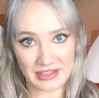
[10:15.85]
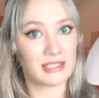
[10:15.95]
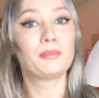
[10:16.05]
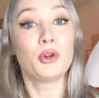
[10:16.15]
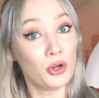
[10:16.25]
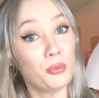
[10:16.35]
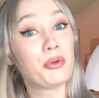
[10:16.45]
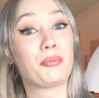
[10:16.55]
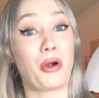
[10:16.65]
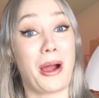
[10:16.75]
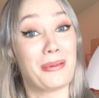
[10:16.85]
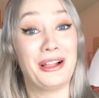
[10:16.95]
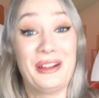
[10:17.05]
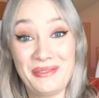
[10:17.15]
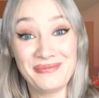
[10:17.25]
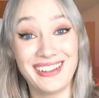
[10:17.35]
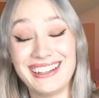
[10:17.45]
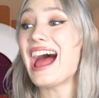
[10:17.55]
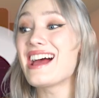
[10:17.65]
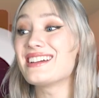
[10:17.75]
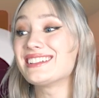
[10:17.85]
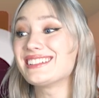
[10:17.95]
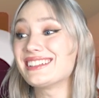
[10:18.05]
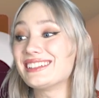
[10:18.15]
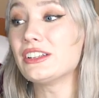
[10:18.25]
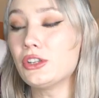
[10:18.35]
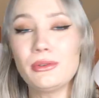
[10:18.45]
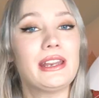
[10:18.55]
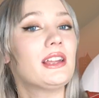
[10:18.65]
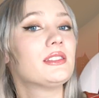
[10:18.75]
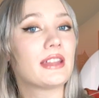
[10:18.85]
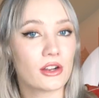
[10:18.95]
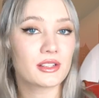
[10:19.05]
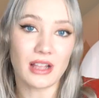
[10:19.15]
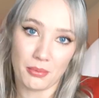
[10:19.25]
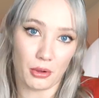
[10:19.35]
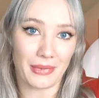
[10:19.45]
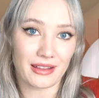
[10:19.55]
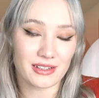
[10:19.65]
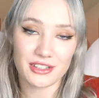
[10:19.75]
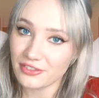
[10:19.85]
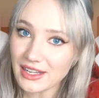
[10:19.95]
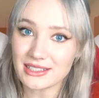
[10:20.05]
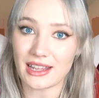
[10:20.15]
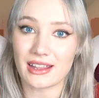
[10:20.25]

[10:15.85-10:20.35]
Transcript: this poop problem, and you need their supplement to fix